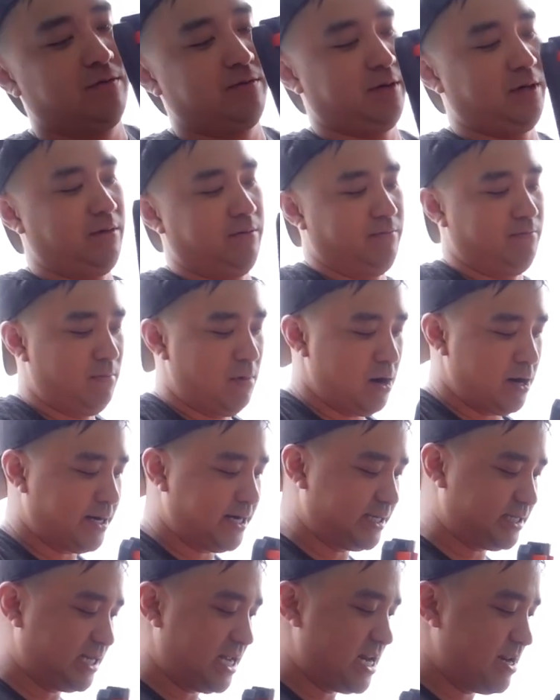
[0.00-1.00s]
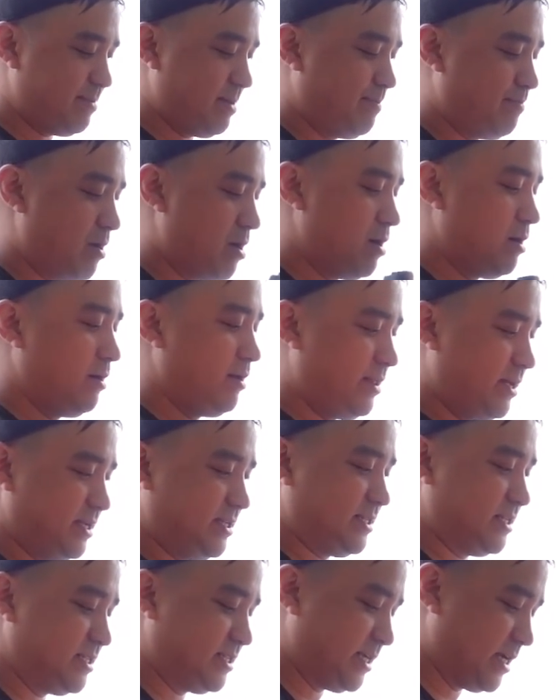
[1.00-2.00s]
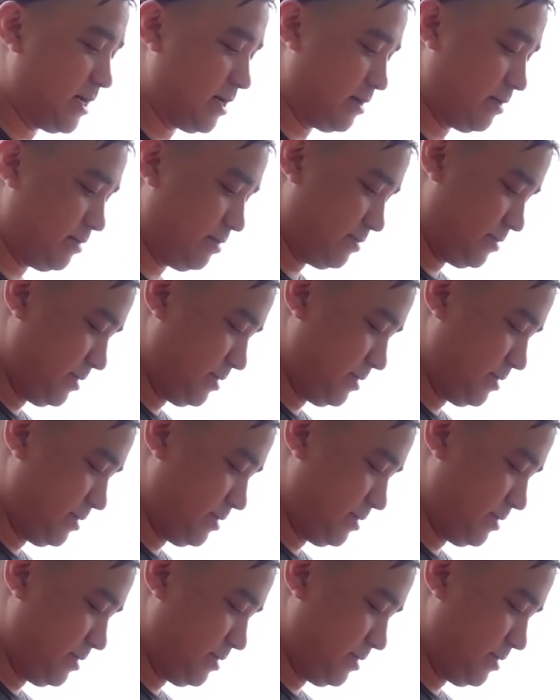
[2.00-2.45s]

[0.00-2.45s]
Well, Mark is letting me borrow this until